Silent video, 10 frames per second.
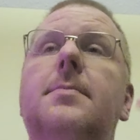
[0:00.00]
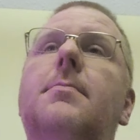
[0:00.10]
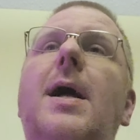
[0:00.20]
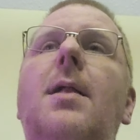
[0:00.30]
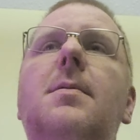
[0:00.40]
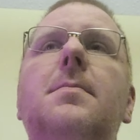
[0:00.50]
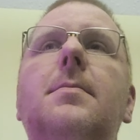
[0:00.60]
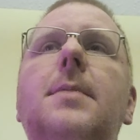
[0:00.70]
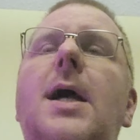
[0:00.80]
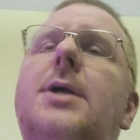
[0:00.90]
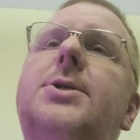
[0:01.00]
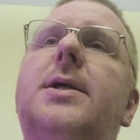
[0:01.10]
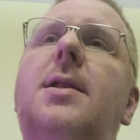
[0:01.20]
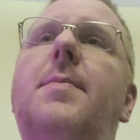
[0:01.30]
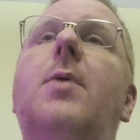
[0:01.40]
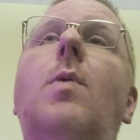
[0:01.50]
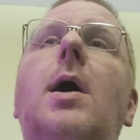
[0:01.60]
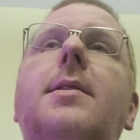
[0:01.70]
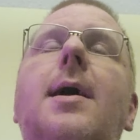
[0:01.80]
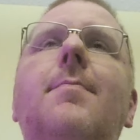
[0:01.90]
Well, actually, let me
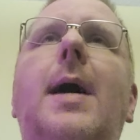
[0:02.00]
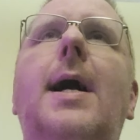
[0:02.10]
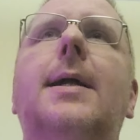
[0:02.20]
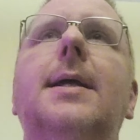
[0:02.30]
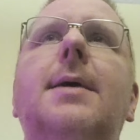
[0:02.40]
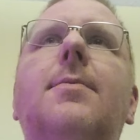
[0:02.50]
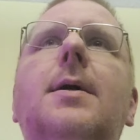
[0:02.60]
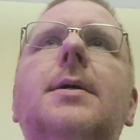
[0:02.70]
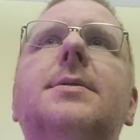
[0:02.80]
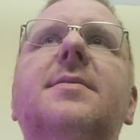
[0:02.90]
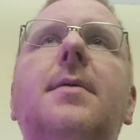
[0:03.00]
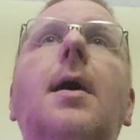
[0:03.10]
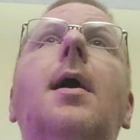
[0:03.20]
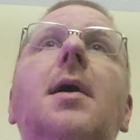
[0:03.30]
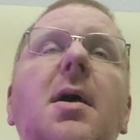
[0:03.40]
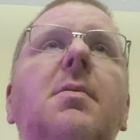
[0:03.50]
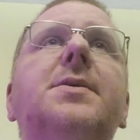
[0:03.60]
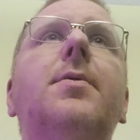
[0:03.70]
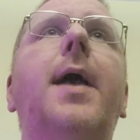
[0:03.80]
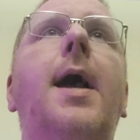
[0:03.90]
walk that back. It was
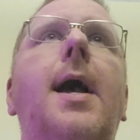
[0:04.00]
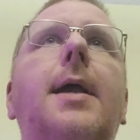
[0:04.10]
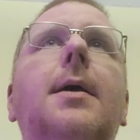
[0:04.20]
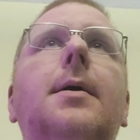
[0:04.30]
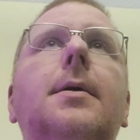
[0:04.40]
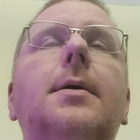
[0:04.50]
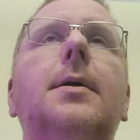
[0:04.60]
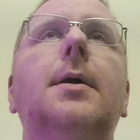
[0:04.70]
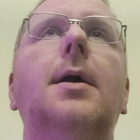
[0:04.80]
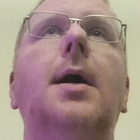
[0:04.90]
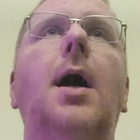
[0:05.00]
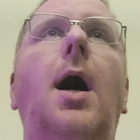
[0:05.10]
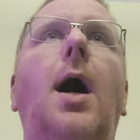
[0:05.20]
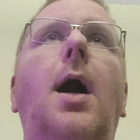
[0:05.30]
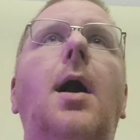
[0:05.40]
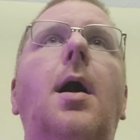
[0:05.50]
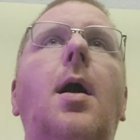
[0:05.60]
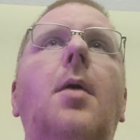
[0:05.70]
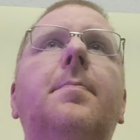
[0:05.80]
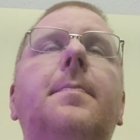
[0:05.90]
okay.
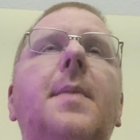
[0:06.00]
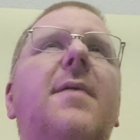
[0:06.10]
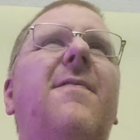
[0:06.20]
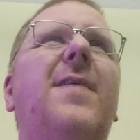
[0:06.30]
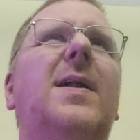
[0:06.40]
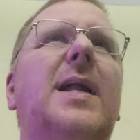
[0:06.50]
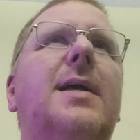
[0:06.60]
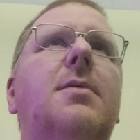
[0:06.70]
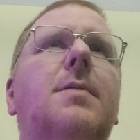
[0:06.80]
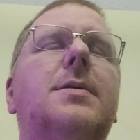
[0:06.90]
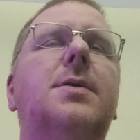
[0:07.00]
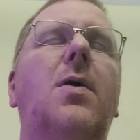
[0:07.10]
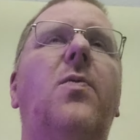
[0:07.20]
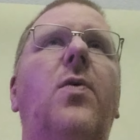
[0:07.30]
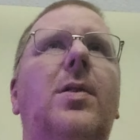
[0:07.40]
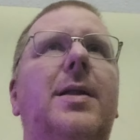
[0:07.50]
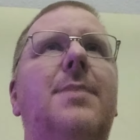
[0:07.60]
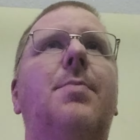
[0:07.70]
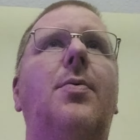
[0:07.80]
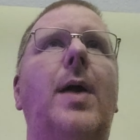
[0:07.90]
It felt like it was overly
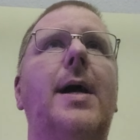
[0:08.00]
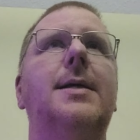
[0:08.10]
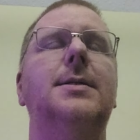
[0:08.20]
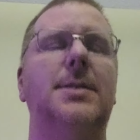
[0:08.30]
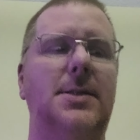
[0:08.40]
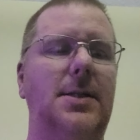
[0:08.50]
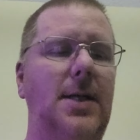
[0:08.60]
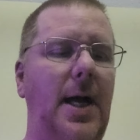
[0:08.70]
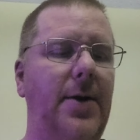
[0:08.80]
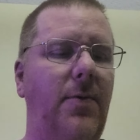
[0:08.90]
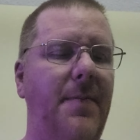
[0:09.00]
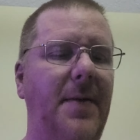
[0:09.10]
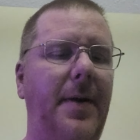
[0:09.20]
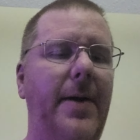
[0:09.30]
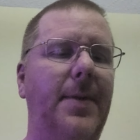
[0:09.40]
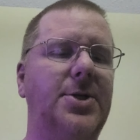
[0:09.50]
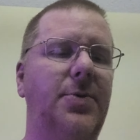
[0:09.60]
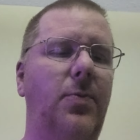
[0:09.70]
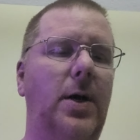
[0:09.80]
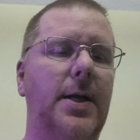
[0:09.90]
priced. I don't remember how much it
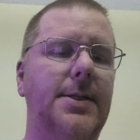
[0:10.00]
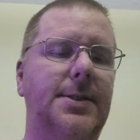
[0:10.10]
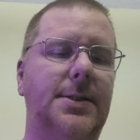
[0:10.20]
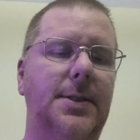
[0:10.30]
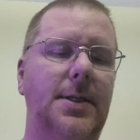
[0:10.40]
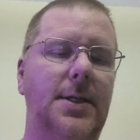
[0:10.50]
was.